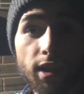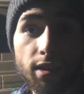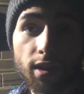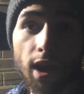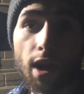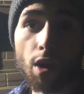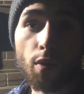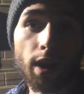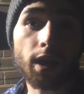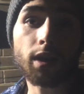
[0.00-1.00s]
yesterday, I
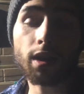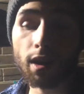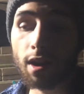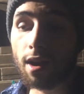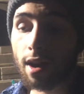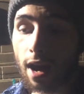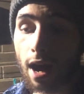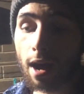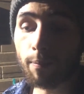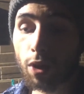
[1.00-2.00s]
reckon
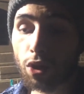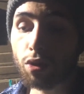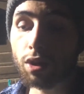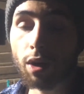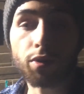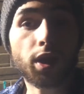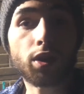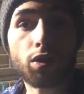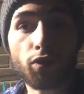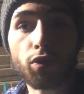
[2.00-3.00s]
I thought that I was
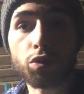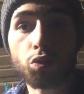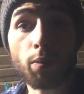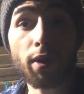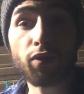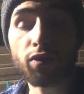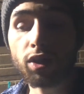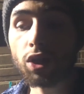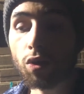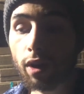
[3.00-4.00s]
getting the fuel to about 50
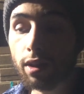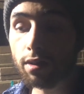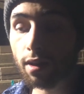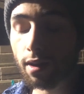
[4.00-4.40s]
degrees,